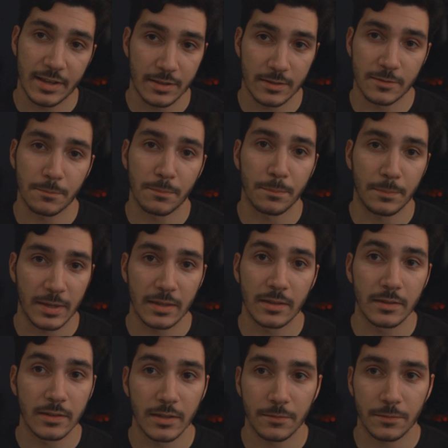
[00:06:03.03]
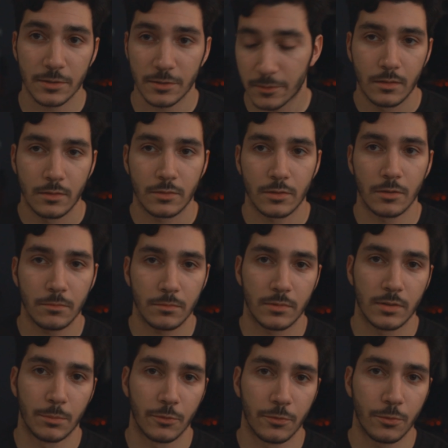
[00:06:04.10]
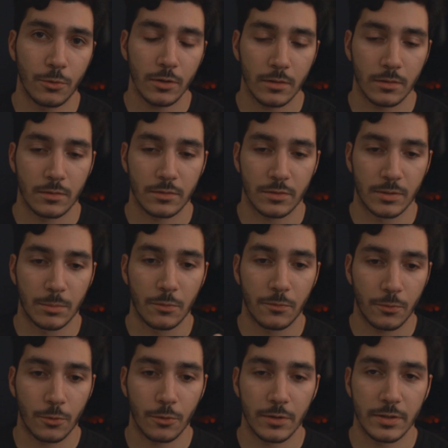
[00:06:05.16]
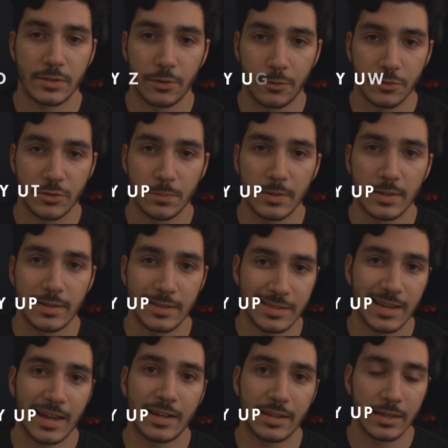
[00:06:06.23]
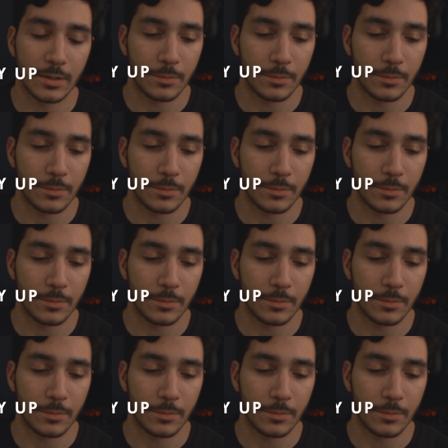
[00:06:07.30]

is make gifts. So number 4. So number 4 is going to be tidy